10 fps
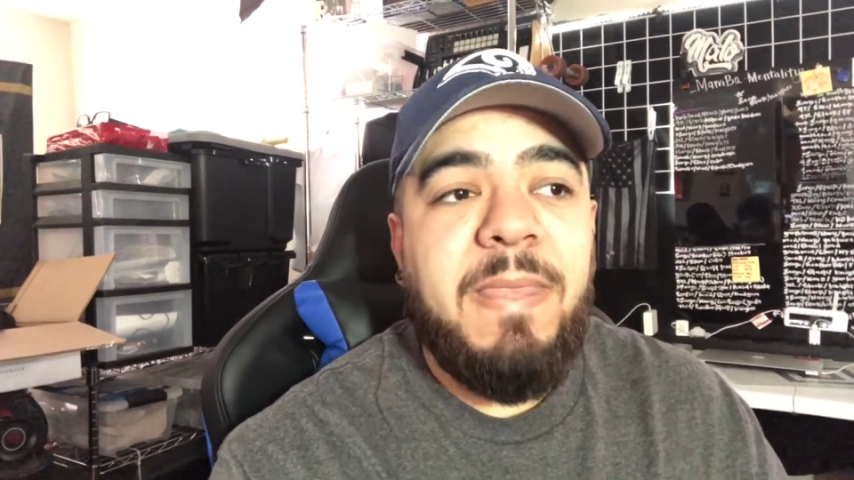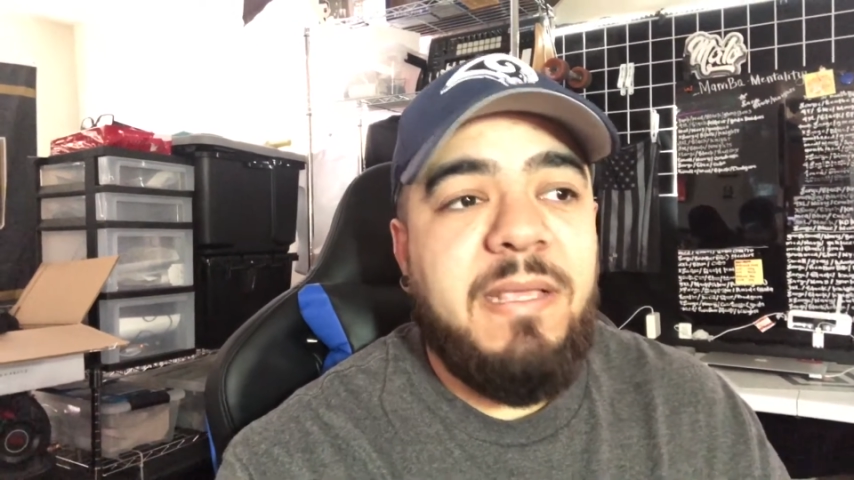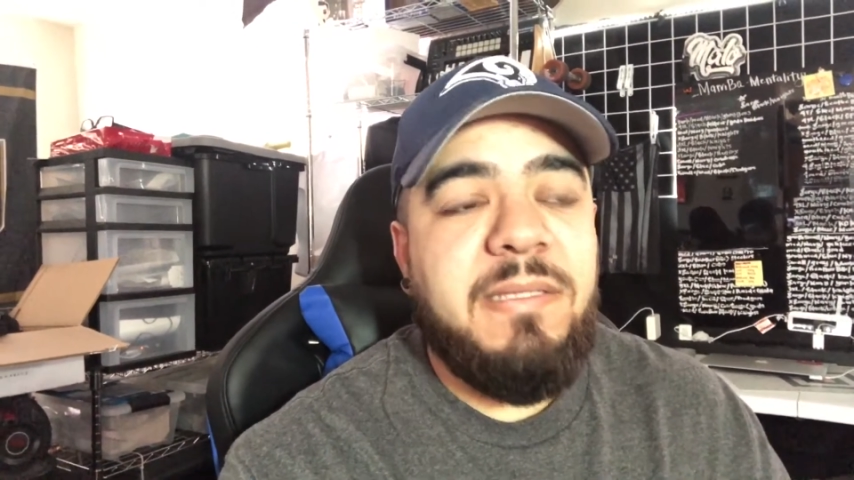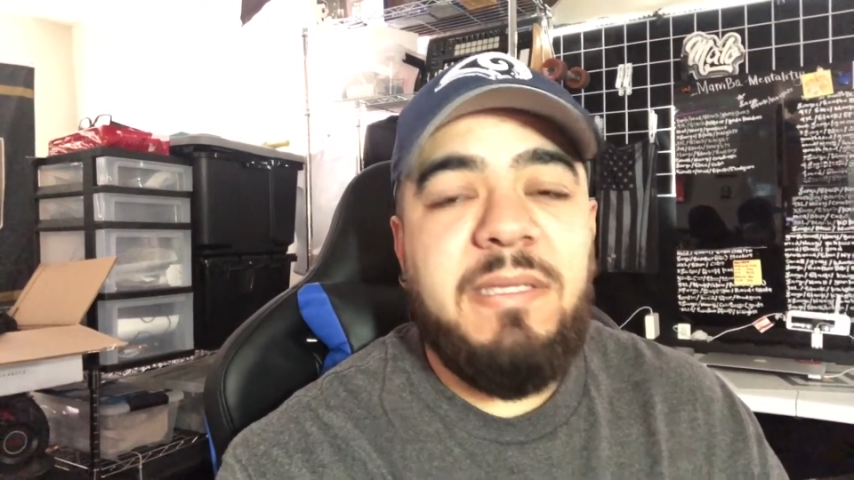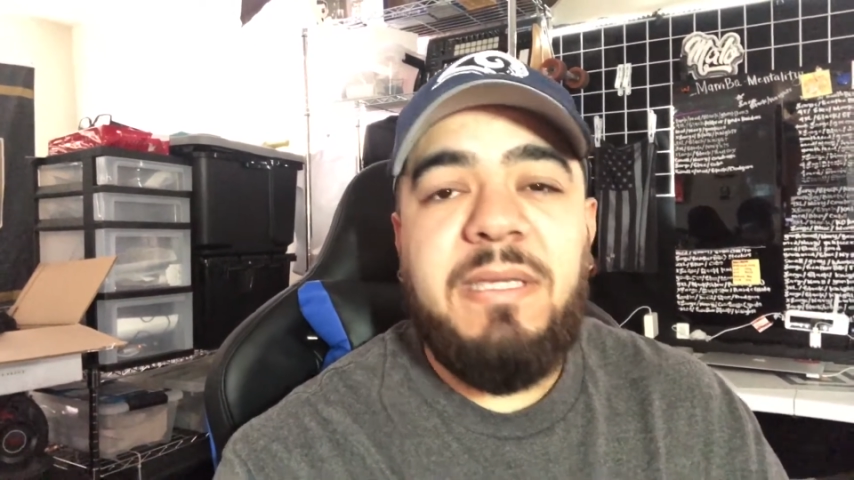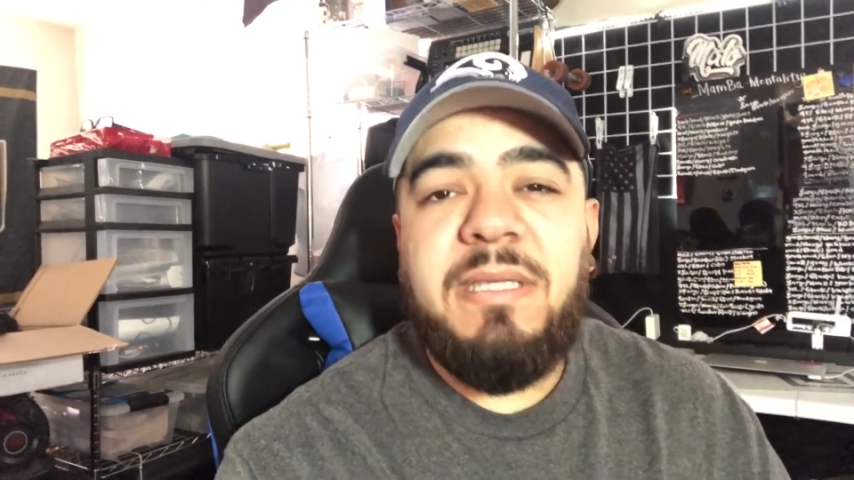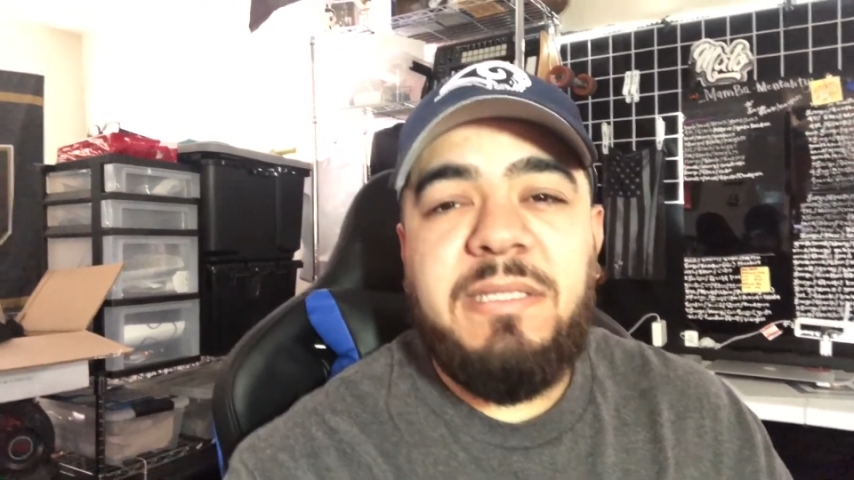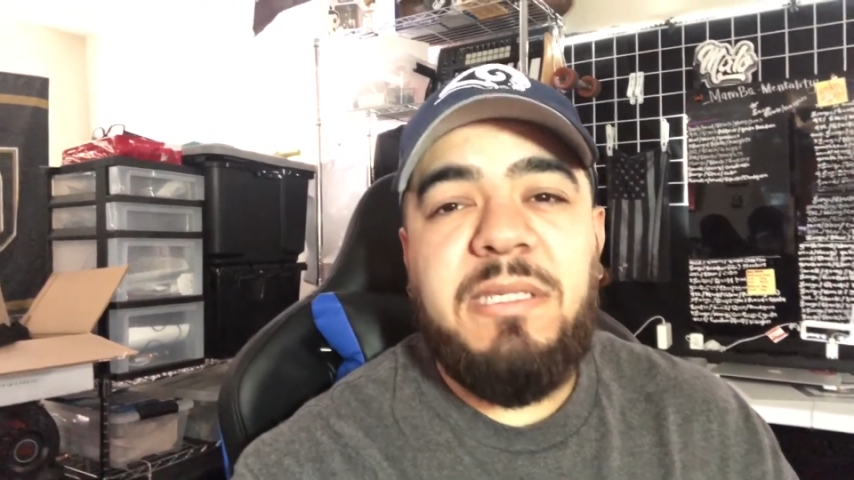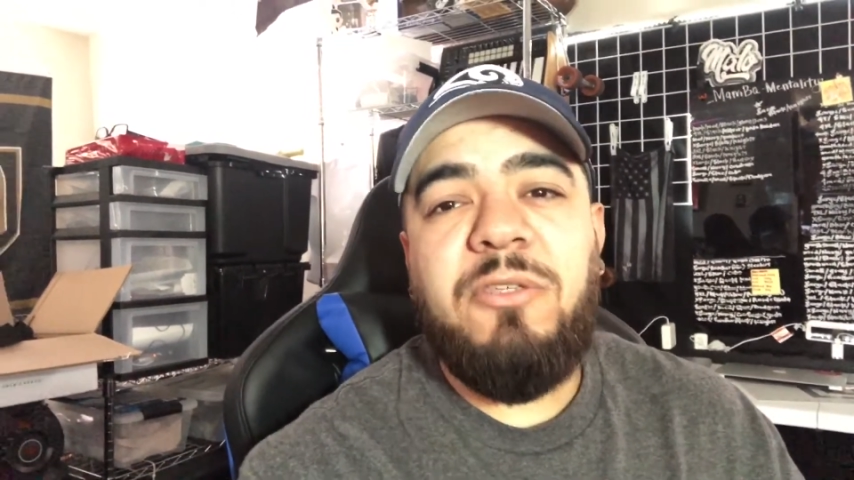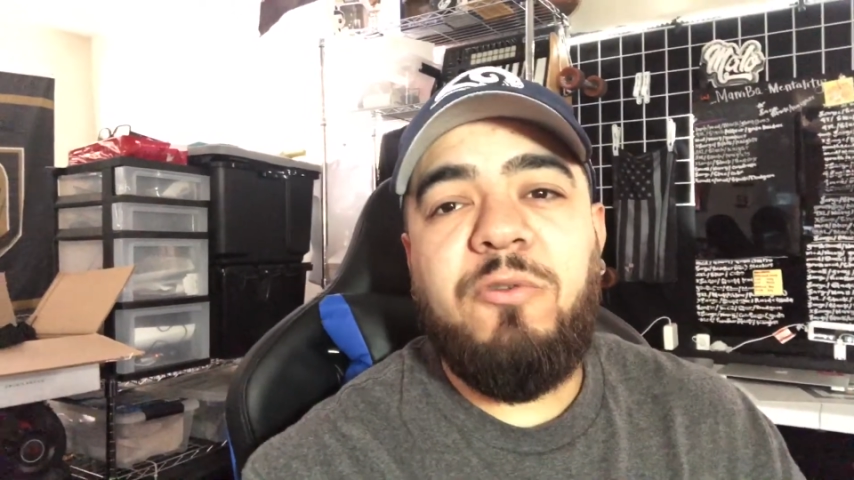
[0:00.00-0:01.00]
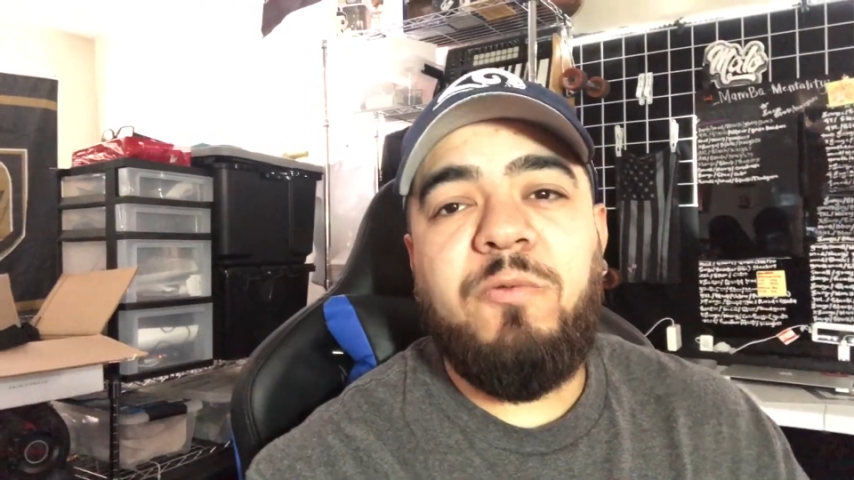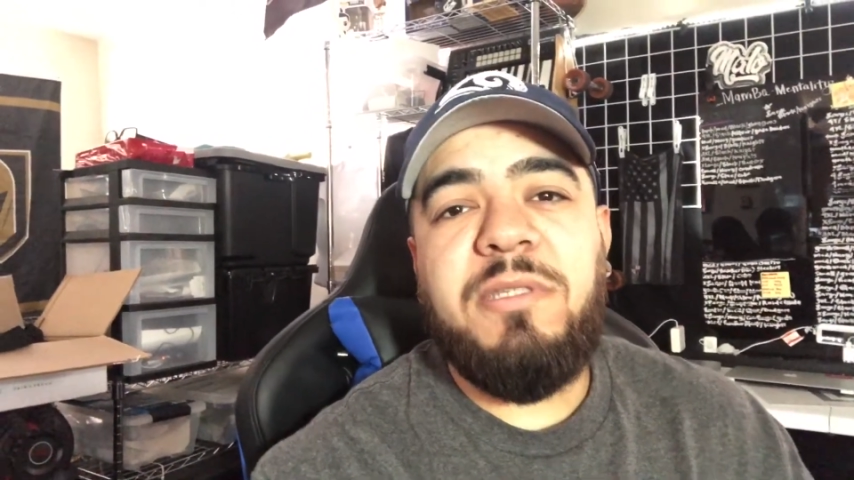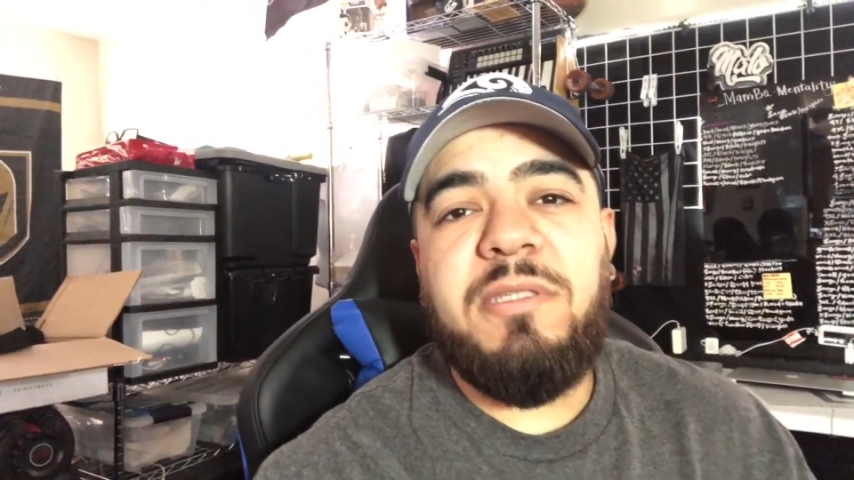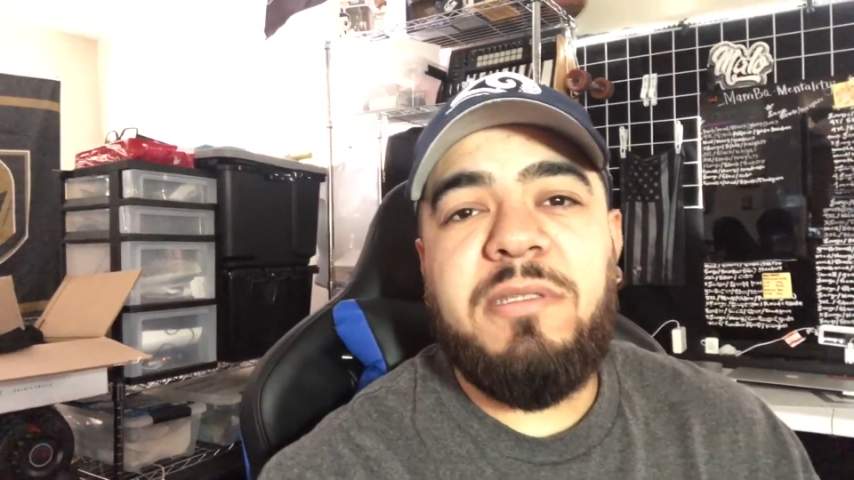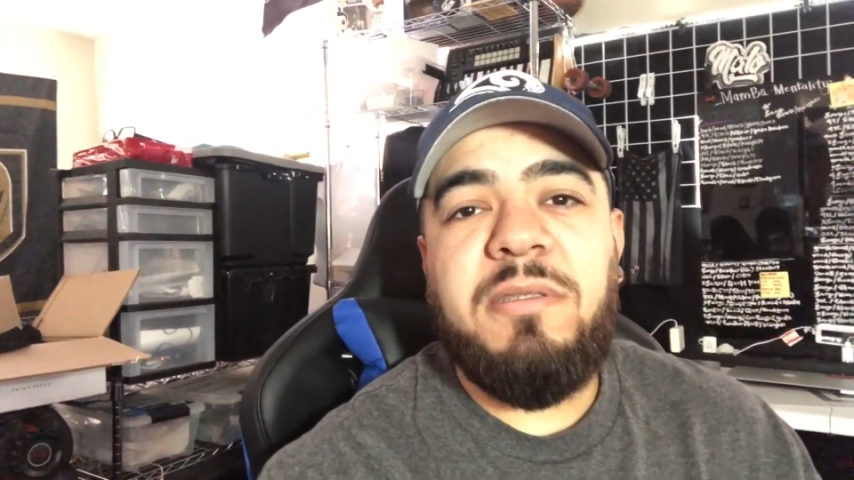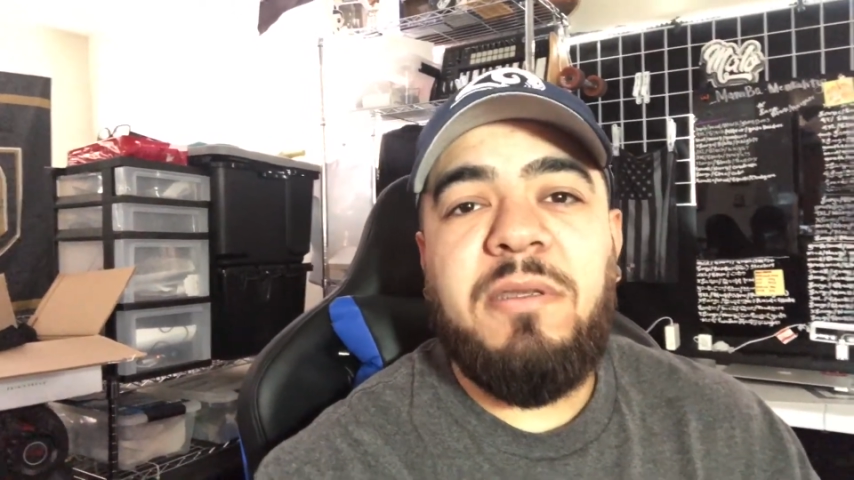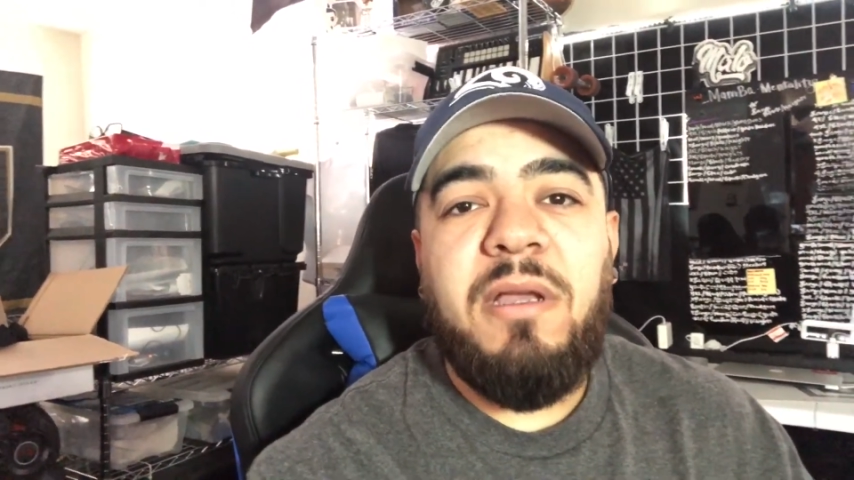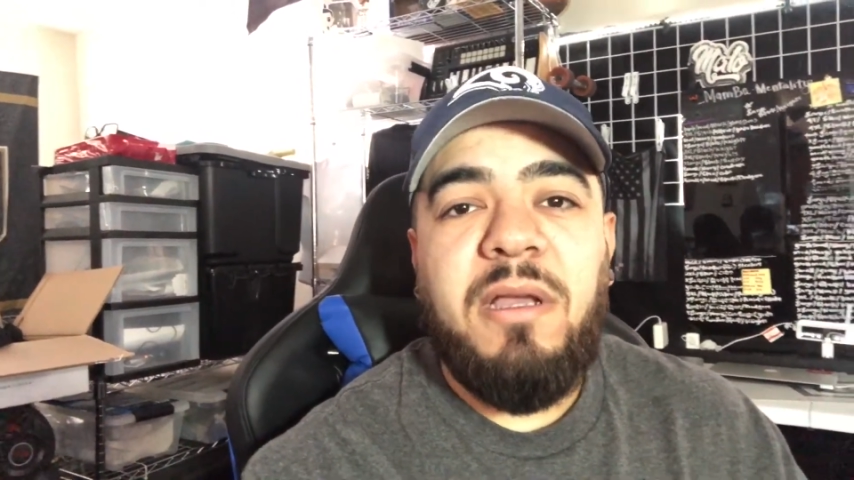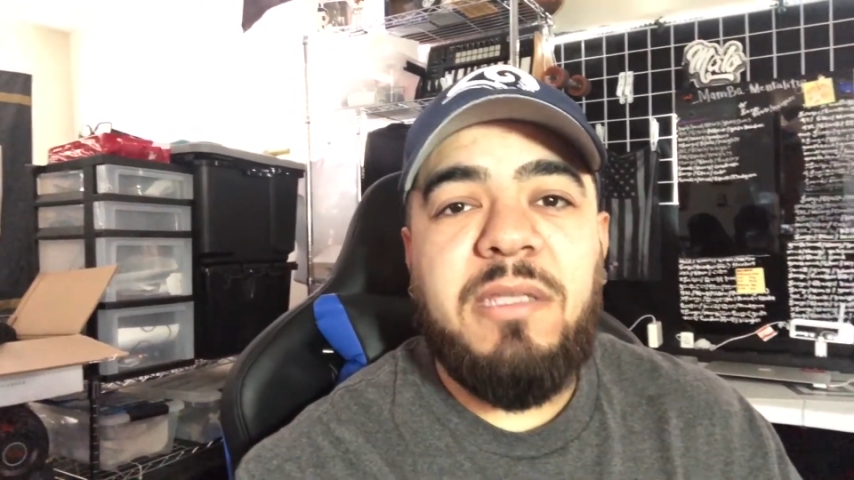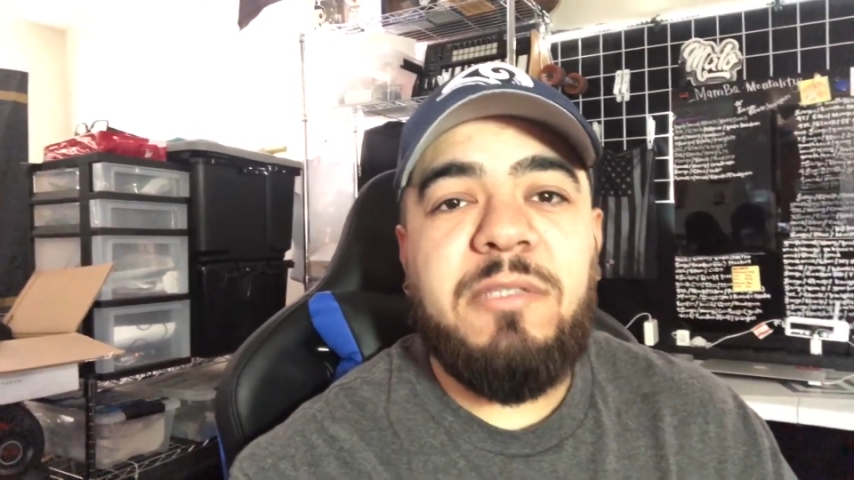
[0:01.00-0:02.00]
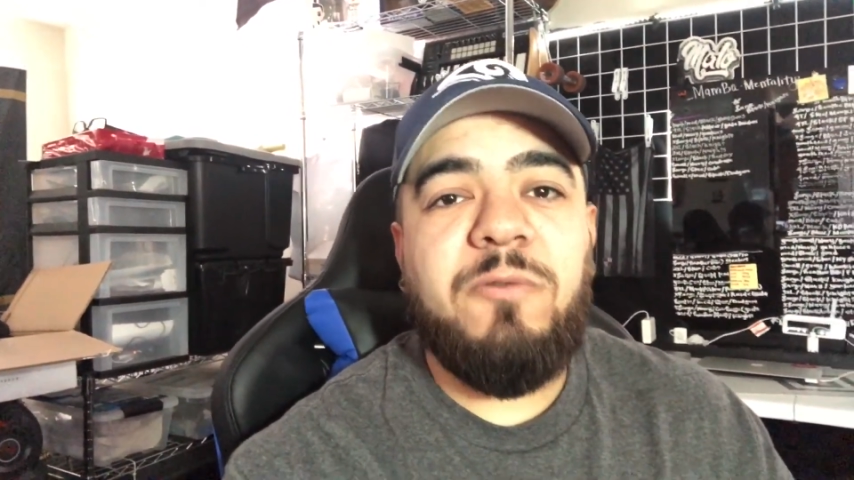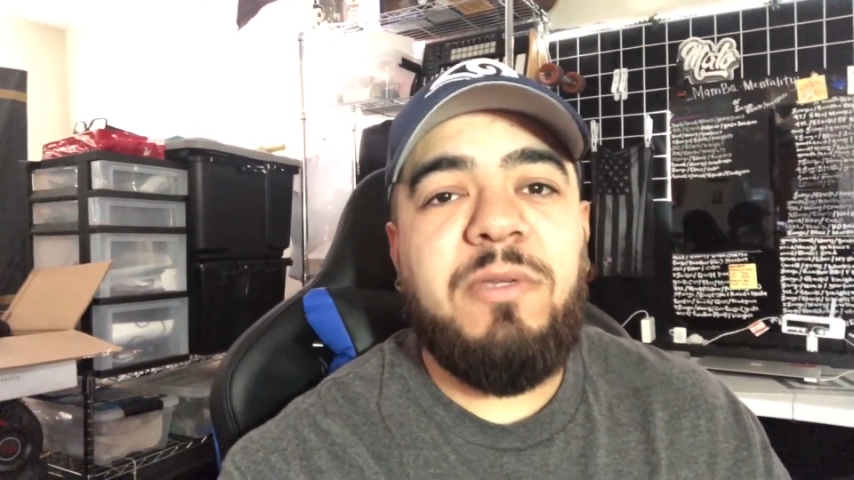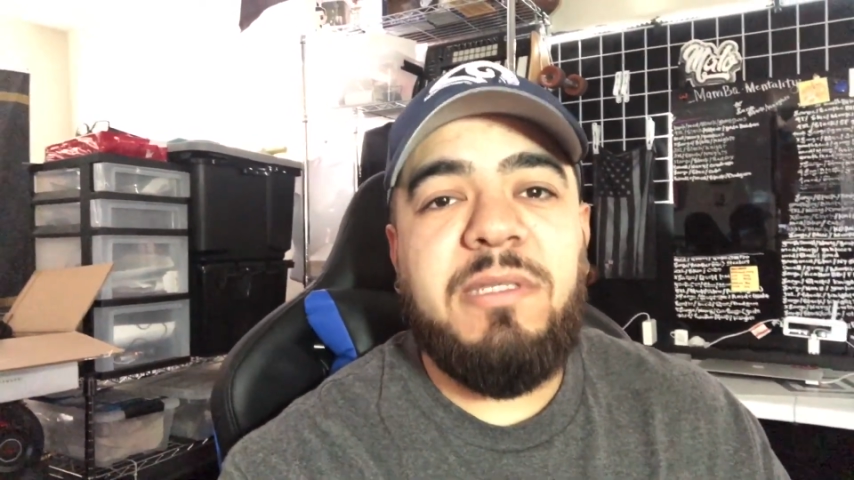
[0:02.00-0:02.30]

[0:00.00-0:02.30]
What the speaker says: It's a continuous hustle.